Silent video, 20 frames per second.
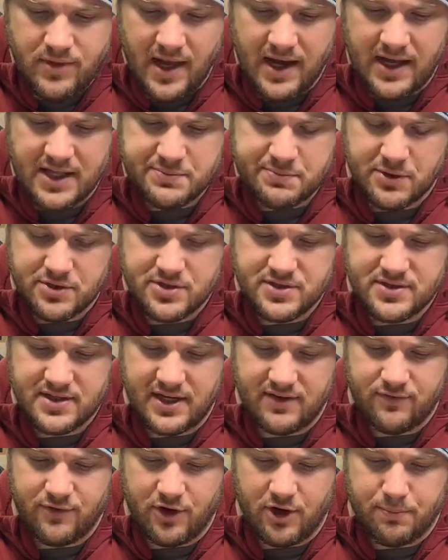This person
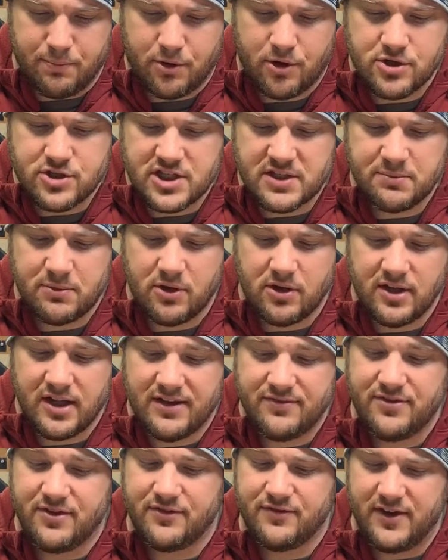said, very personable,
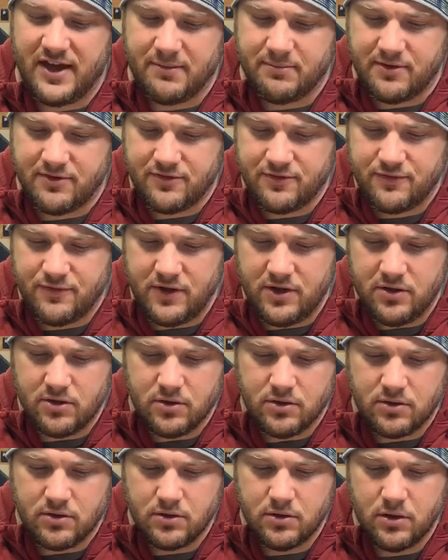love the family
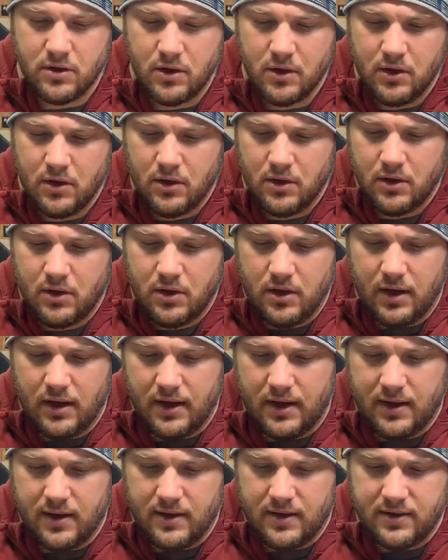feel.
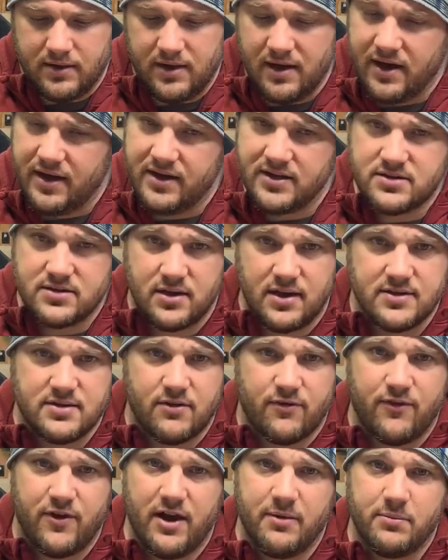Yeah, it's a
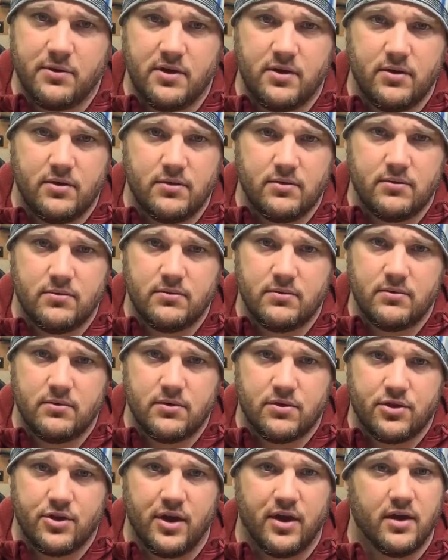family
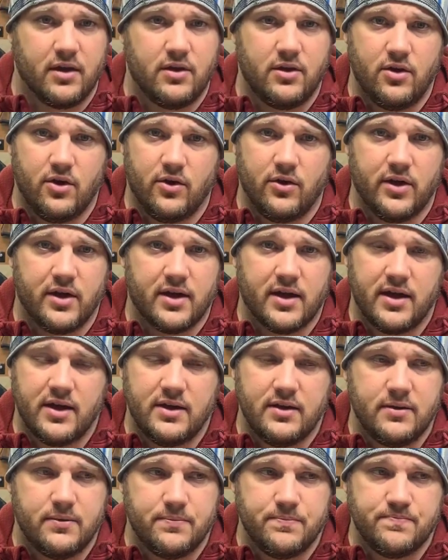thing, you know, like
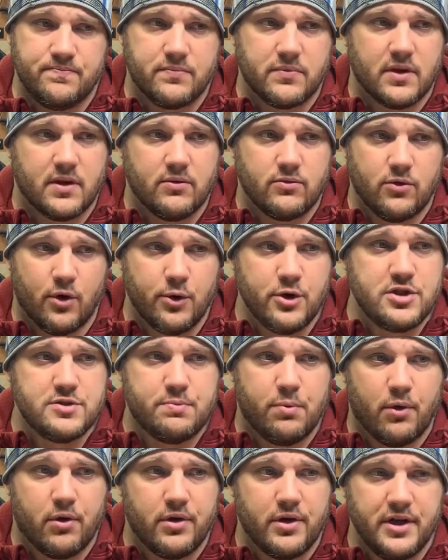Rodhe
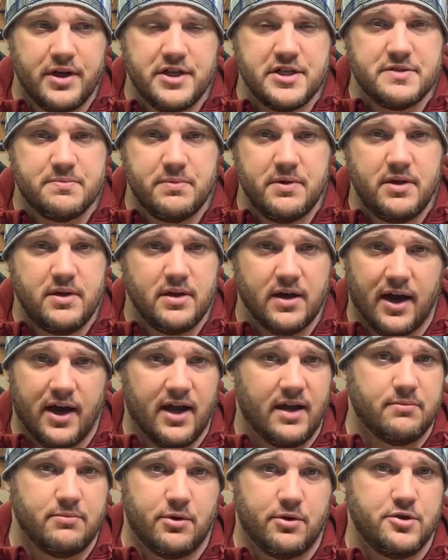Sport is me, I
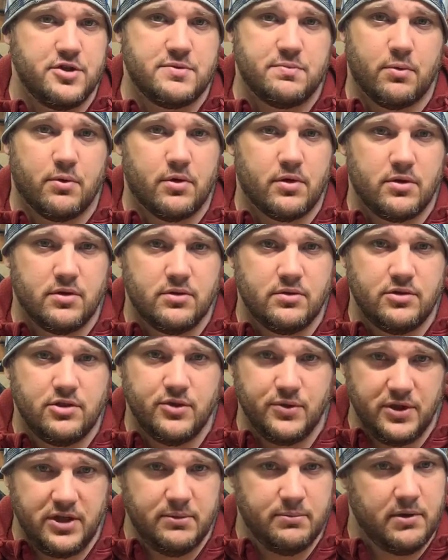am Rodhe Sport.
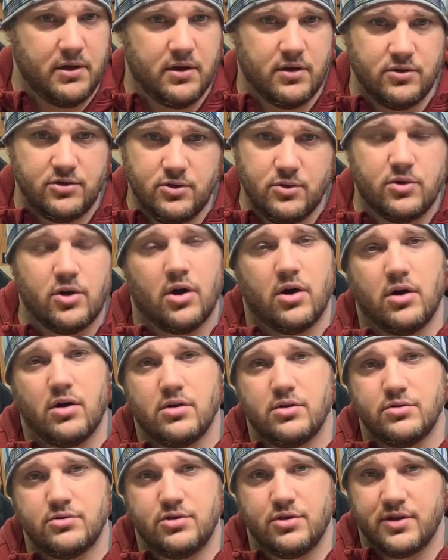You email, you
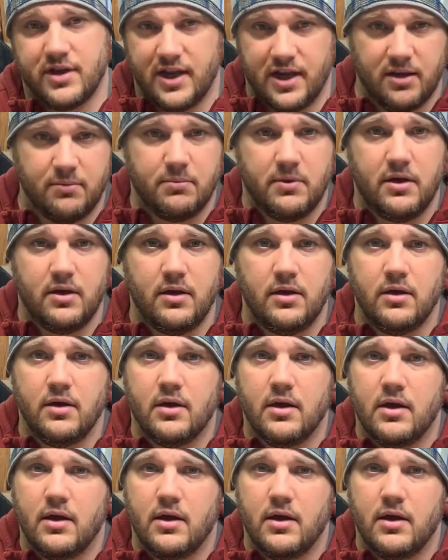call, you're getting me.